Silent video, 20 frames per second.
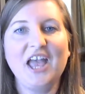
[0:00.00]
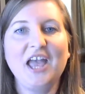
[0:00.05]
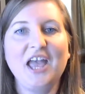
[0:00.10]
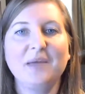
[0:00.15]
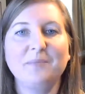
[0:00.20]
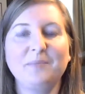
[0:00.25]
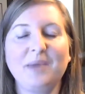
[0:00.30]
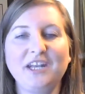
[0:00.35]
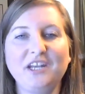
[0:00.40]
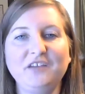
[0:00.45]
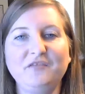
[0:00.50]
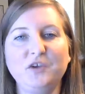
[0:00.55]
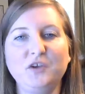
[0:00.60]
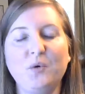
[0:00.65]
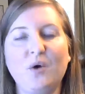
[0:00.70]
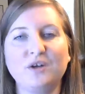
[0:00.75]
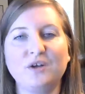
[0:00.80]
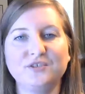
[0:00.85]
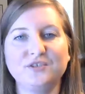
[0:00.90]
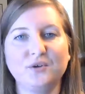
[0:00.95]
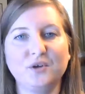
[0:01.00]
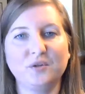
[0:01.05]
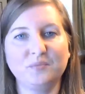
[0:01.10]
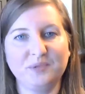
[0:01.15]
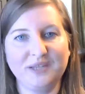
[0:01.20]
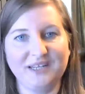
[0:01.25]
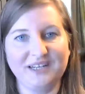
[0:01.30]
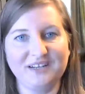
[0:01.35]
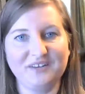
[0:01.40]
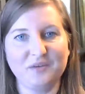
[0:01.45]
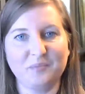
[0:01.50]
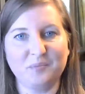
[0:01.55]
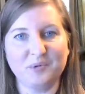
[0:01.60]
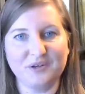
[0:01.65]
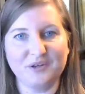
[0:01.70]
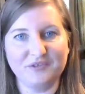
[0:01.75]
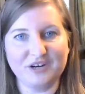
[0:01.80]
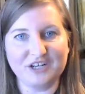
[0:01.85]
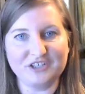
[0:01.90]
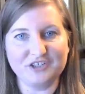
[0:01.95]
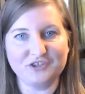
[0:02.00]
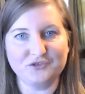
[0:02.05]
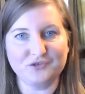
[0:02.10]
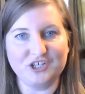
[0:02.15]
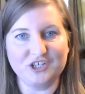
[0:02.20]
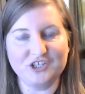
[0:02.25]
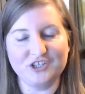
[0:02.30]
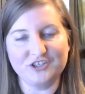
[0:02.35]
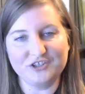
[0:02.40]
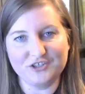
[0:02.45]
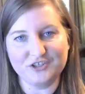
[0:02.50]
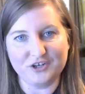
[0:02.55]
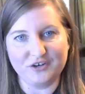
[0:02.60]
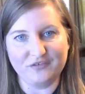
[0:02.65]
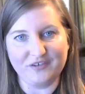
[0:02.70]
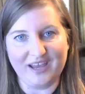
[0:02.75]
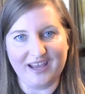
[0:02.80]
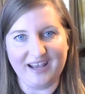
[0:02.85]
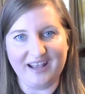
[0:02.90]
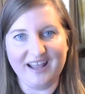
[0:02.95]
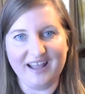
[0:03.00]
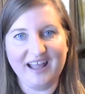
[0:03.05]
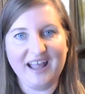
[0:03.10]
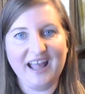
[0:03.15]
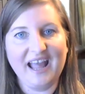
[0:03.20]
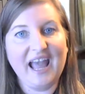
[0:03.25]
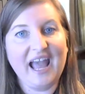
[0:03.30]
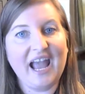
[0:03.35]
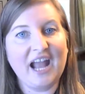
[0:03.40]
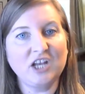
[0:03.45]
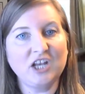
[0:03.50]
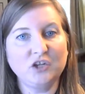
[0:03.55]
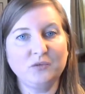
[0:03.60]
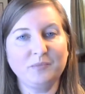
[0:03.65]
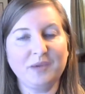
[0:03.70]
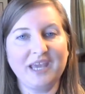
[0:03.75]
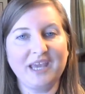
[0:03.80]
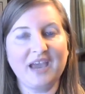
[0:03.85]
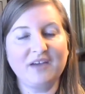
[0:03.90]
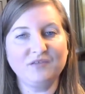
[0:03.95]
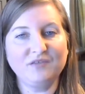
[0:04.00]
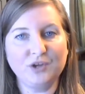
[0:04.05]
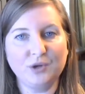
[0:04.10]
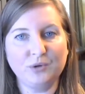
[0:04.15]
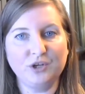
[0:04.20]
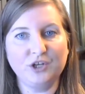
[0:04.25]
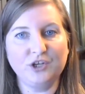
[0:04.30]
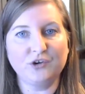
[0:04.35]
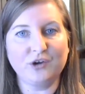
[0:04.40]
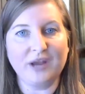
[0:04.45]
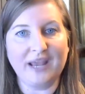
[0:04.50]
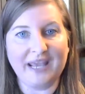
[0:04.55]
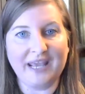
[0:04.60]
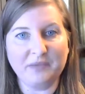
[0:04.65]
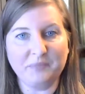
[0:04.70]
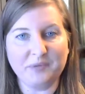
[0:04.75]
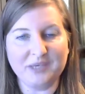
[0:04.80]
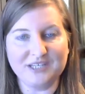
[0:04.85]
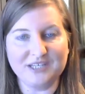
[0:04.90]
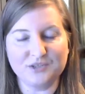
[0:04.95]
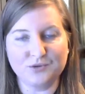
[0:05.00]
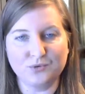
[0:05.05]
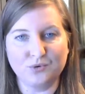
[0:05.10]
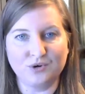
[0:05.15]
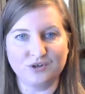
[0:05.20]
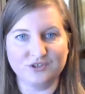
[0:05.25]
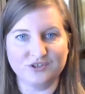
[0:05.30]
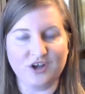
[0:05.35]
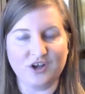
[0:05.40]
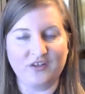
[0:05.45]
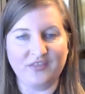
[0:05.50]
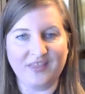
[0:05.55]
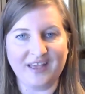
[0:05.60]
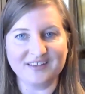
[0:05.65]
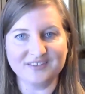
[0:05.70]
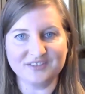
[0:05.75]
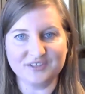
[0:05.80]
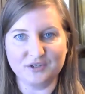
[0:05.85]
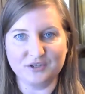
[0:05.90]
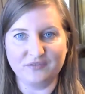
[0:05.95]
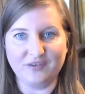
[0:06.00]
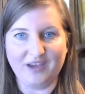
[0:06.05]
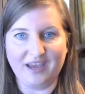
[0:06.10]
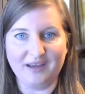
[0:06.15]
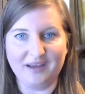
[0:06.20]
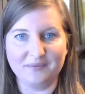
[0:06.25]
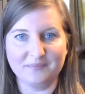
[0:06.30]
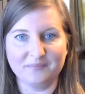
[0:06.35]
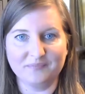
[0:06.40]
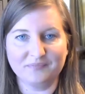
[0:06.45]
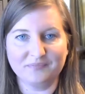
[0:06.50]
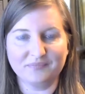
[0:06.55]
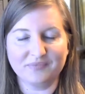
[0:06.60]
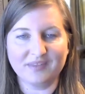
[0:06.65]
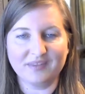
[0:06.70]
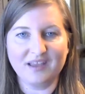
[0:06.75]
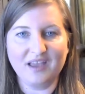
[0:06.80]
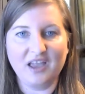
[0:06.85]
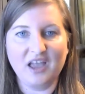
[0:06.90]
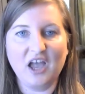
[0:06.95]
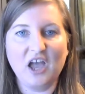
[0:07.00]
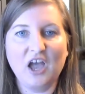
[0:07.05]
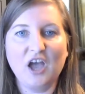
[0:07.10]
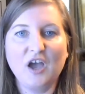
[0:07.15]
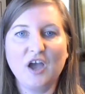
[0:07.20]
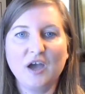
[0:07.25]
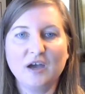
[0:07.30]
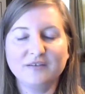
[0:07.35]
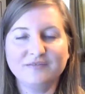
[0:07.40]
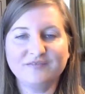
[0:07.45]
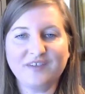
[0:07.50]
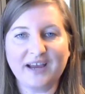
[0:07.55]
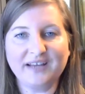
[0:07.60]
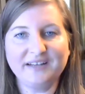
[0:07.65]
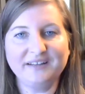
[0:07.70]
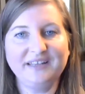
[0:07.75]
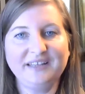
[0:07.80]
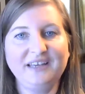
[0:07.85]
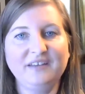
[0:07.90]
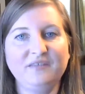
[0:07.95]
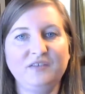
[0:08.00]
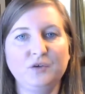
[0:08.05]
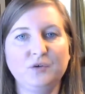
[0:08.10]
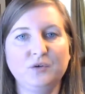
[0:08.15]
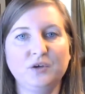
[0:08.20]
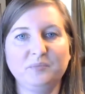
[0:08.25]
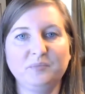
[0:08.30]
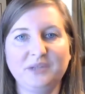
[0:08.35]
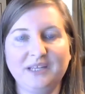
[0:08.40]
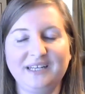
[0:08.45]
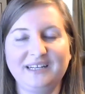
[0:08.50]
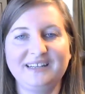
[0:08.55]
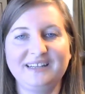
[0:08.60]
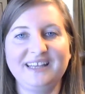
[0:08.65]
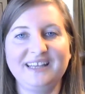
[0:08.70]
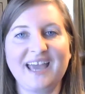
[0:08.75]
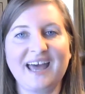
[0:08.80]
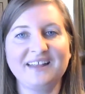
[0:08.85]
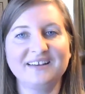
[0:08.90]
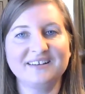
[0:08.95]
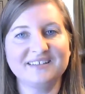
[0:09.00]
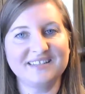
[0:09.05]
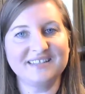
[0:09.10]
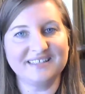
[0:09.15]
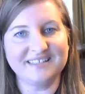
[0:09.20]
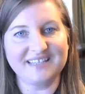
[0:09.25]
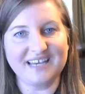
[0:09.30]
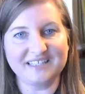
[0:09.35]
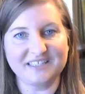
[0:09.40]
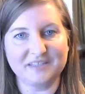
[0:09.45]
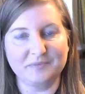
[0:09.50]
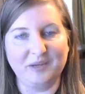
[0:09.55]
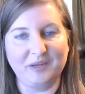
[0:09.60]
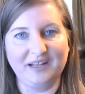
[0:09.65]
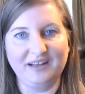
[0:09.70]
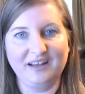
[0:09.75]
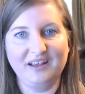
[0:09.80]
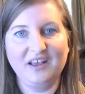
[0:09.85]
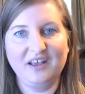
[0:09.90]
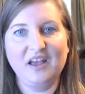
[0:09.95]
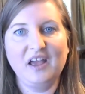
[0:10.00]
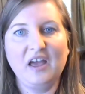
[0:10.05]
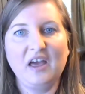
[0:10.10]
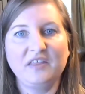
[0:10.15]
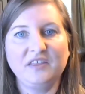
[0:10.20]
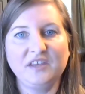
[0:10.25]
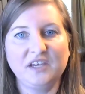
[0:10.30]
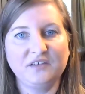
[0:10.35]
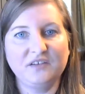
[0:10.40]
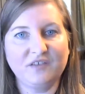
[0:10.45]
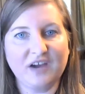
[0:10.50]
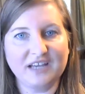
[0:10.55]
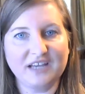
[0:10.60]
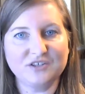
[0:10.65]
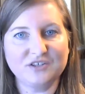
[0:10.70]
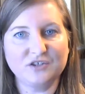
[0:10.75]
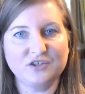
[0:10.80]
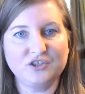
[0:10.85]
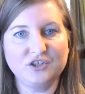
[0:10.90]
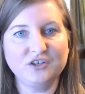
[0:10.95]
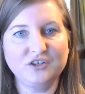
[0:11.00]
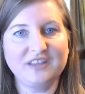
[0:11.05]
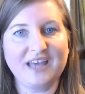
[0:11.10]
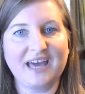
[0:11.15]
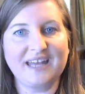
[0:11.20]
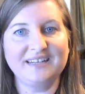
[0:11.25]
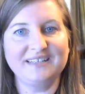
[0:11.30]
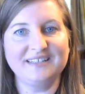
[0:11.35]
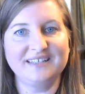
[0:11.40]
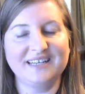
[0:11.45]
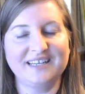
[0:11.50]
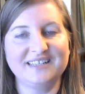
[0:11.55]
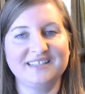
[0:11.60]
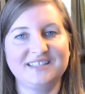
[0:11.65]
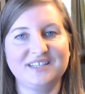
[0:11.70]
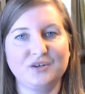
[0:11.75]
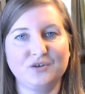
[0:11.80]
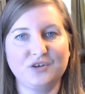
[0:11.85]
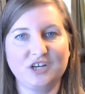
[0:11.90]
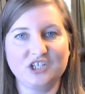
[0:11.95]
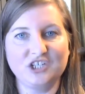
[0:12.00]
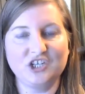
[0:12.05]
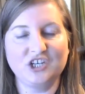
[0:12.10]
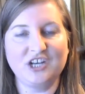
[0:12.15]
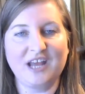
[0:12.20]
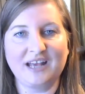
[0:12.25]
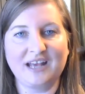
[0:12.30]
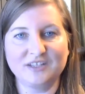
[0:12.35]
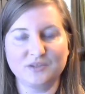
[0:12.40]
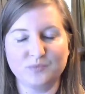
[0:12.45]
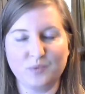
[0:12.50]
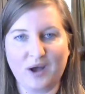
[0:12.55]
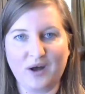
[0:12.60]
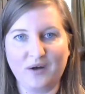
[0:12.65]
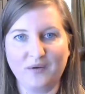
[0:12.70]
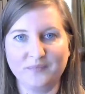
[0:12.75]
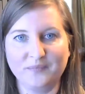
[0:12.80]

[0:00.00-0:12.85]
Many of you also completed the pre-registration survey, and you may have noted your AP scores on that survey. Finally, if you completed the ALEX assessment, the advisors took that into consideration as well.